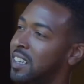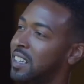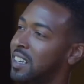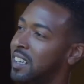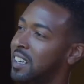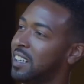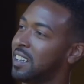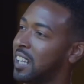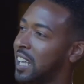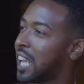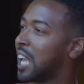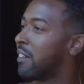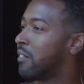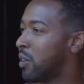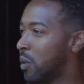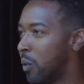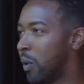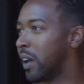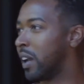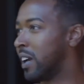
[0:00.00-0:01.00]
like
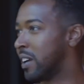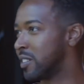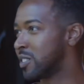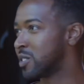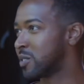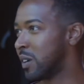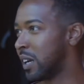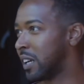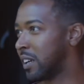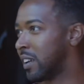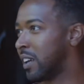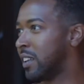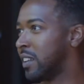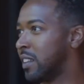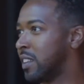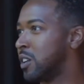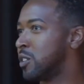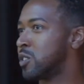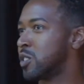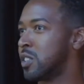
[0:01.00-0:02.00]
everyone else, right?
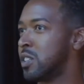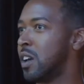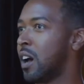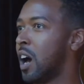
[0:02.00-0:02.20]
There's an